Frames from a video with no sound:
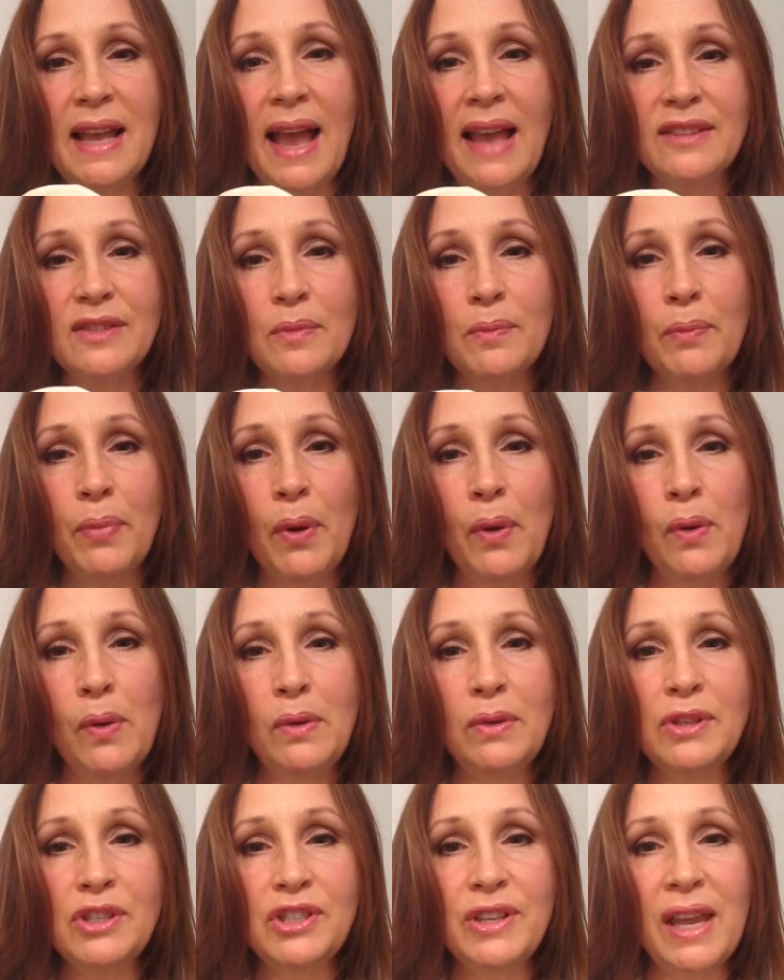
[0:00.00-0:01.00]
has a bowl
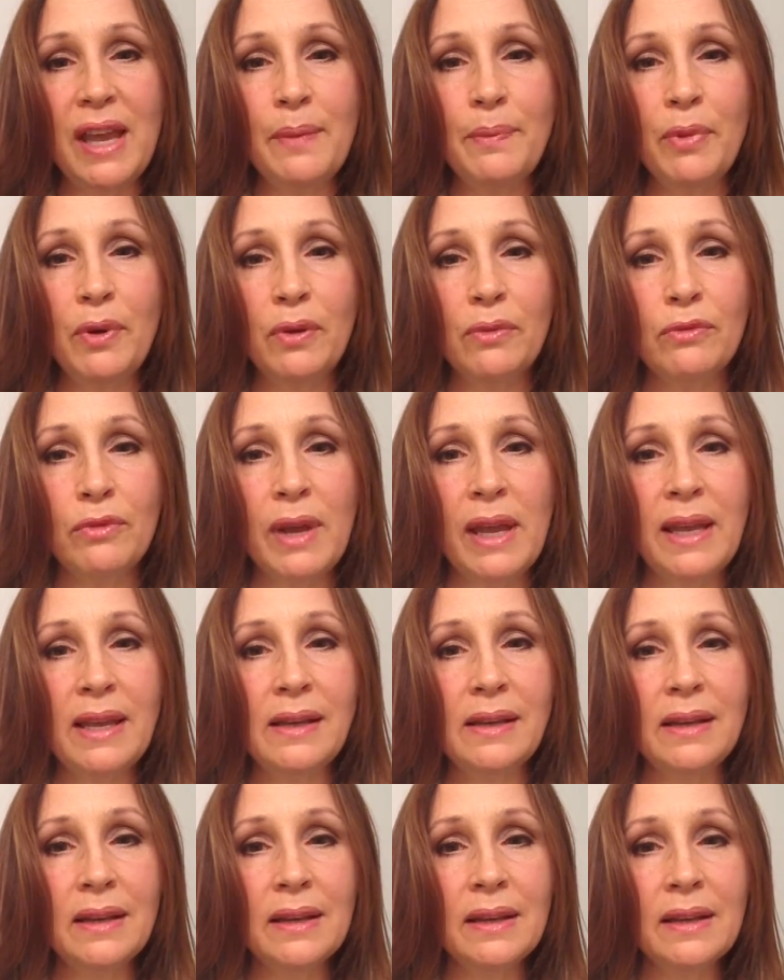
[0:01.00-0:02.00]
shape ring,
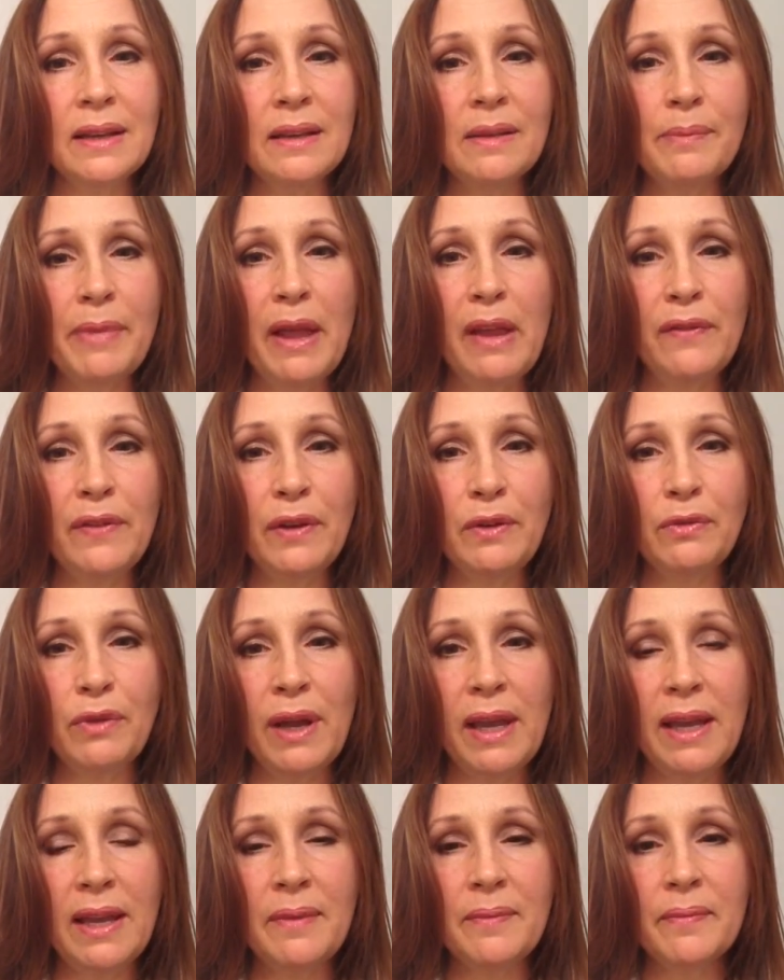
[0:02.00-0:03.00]
pelvic
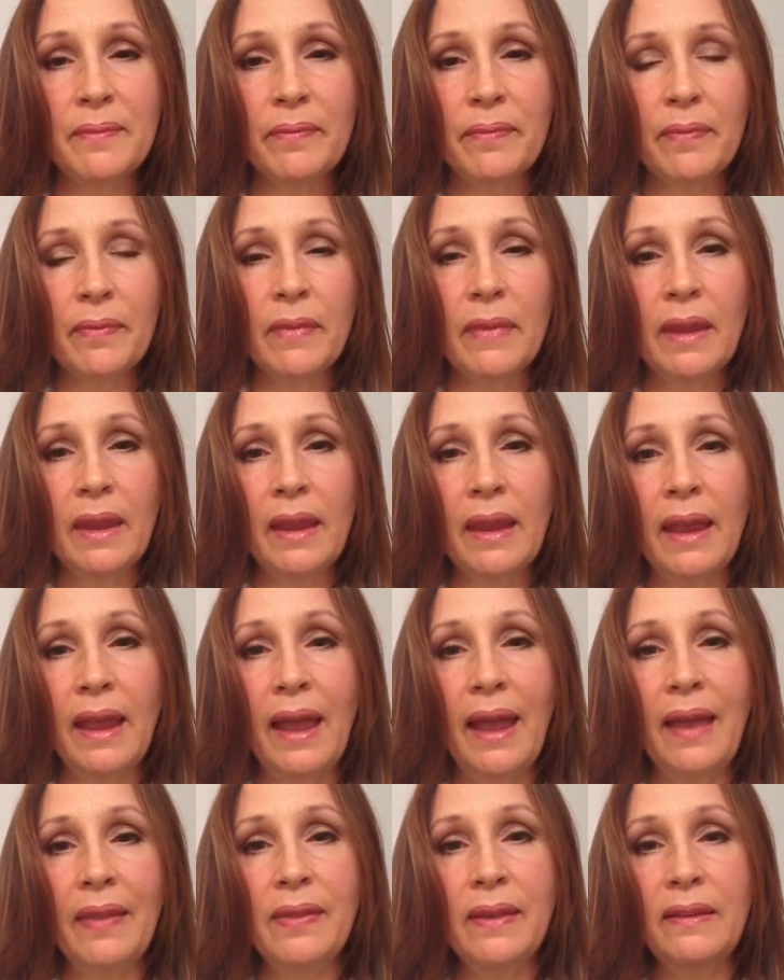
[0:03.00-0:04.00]
ring,
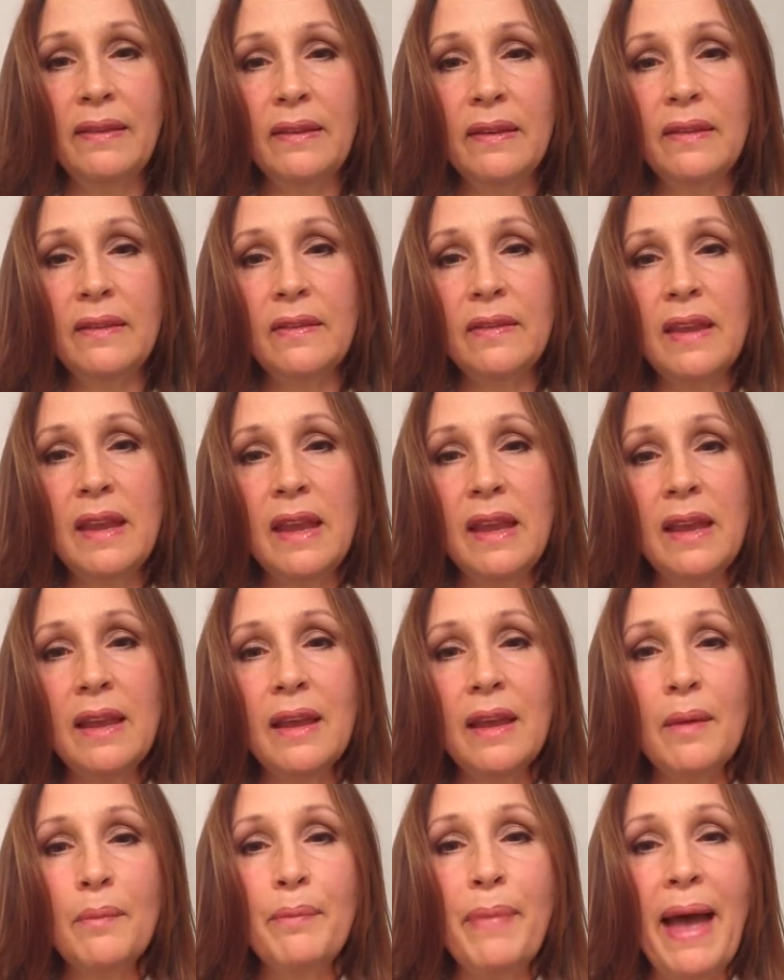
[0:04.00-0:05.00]
and this is the
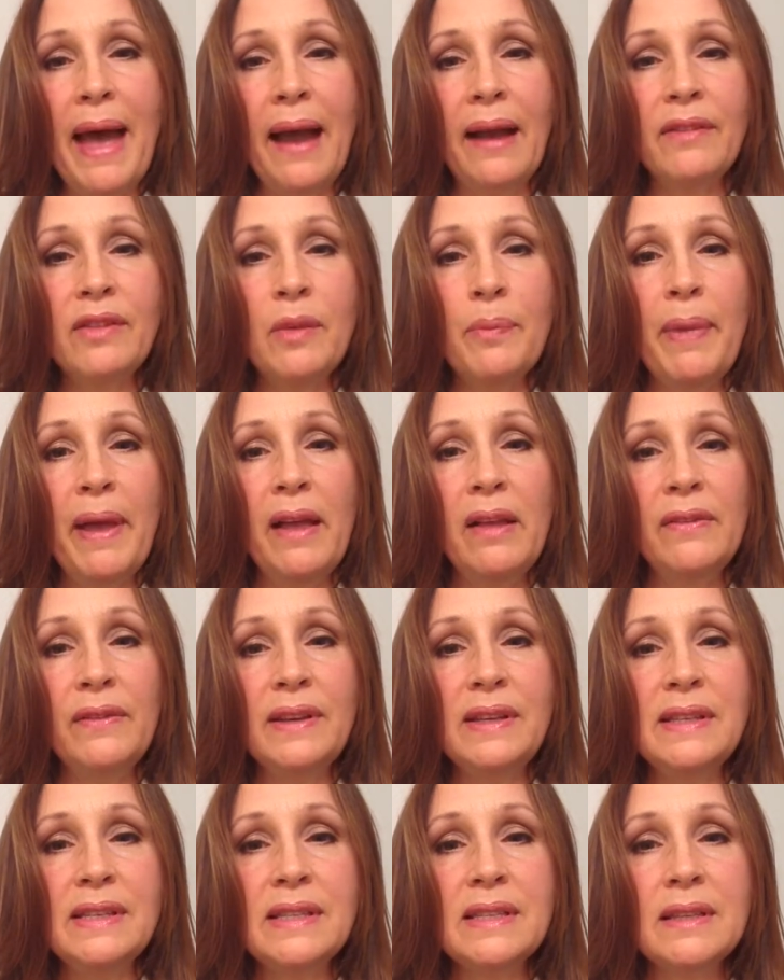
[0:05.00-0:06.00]
back of the
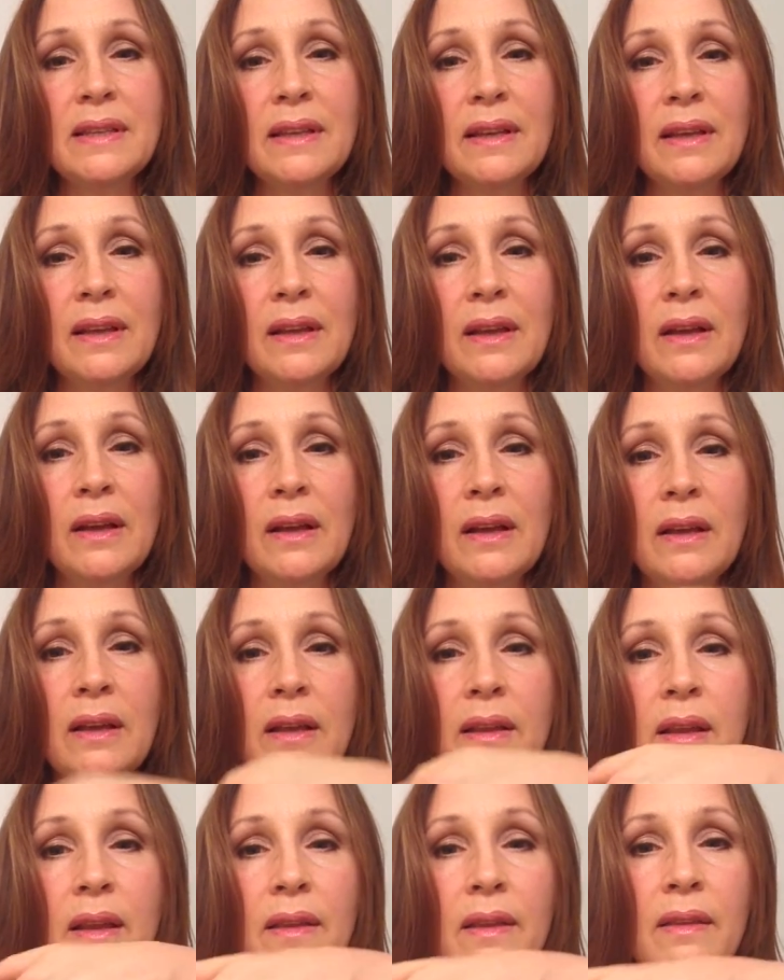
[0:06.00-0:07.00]
pelvis,
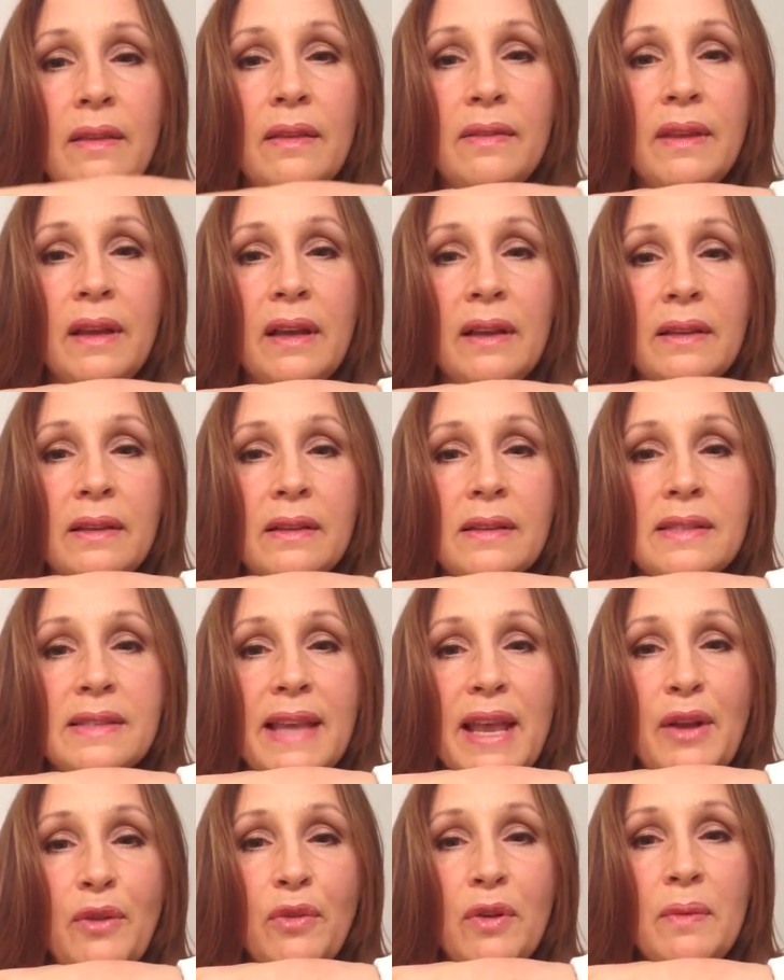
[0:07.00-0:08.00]
the
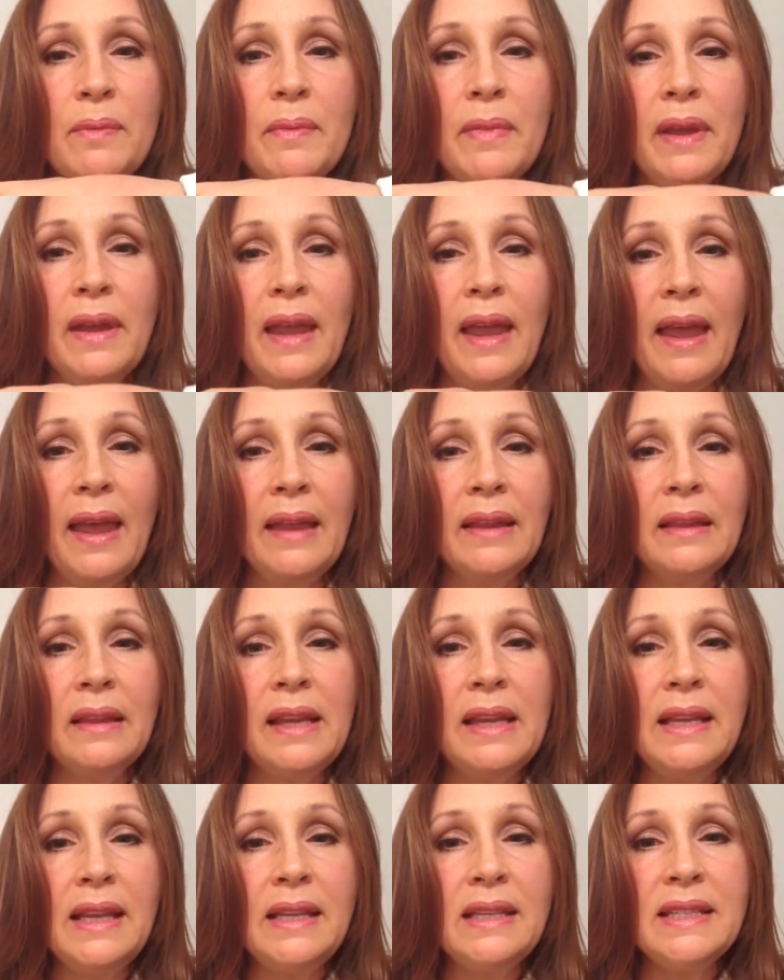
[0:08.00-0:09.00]
sacrum, and
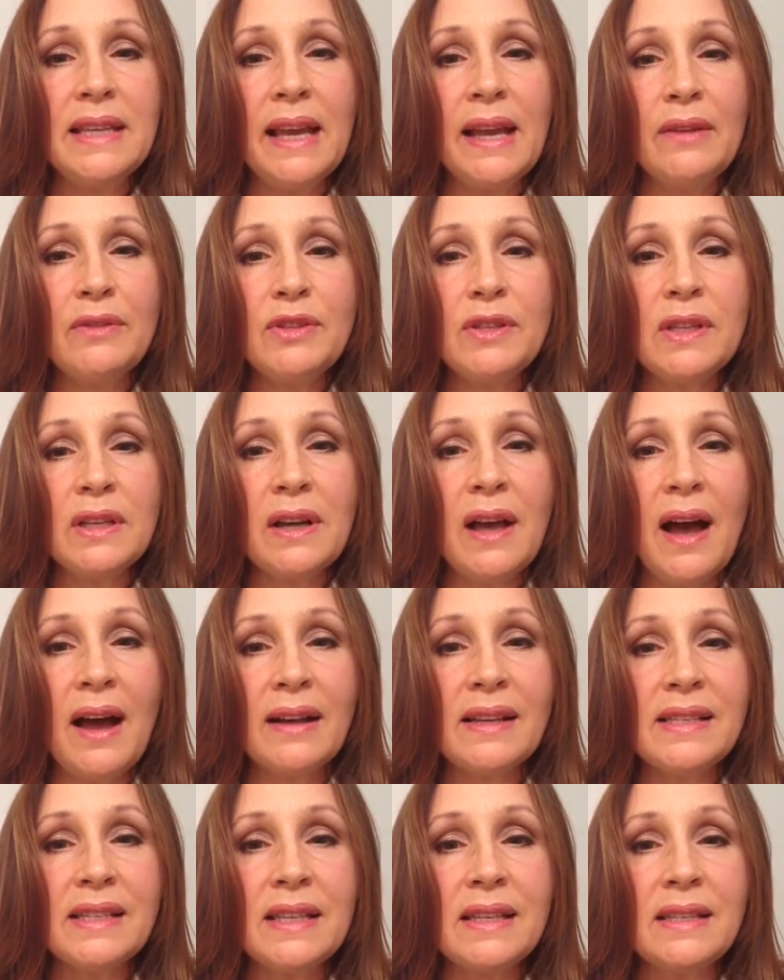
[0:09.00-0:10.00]
leading down to the
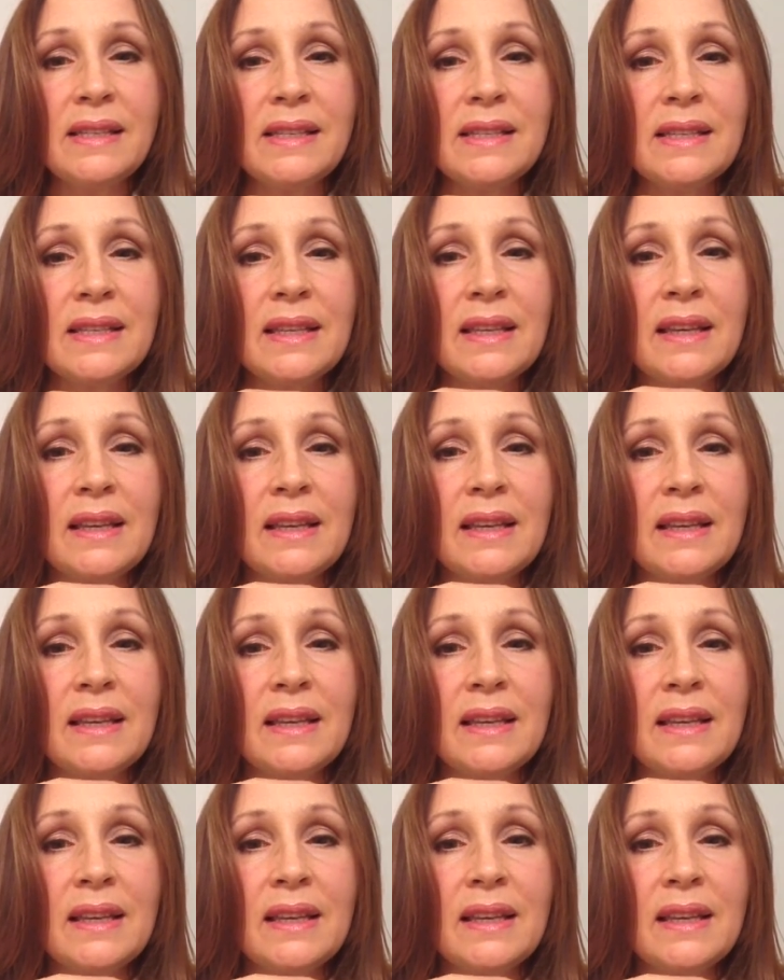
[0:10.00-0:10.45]
coccyx.